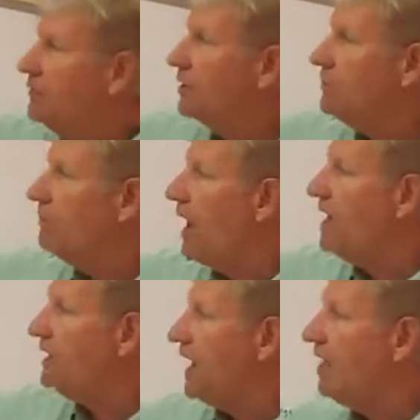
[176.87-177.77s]
The
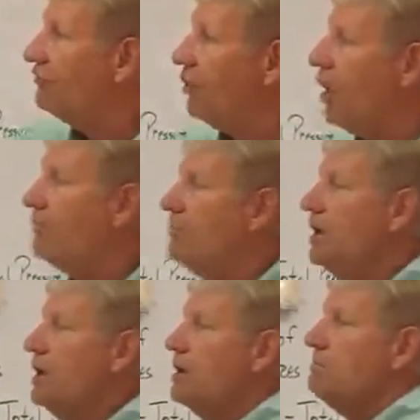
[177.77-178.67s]
combined gas law,
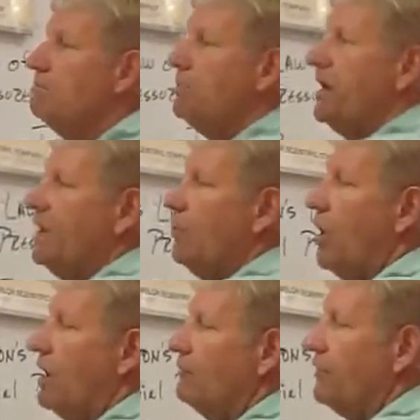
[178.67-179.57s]

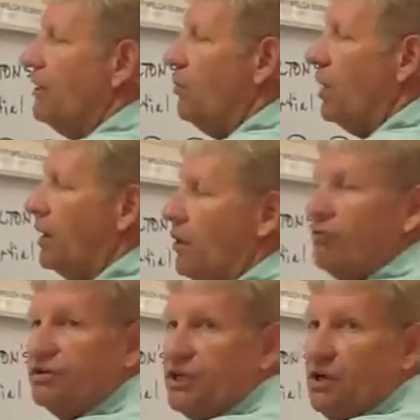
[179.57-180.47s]
P1 V1
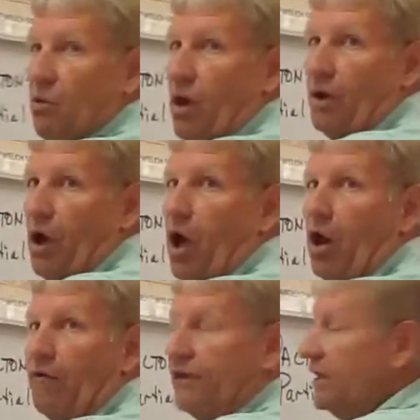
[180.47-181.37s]
over T1,
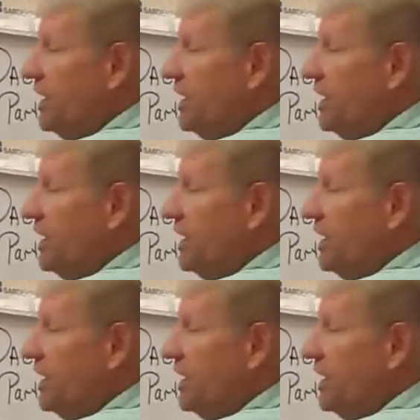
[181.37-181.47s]
all of the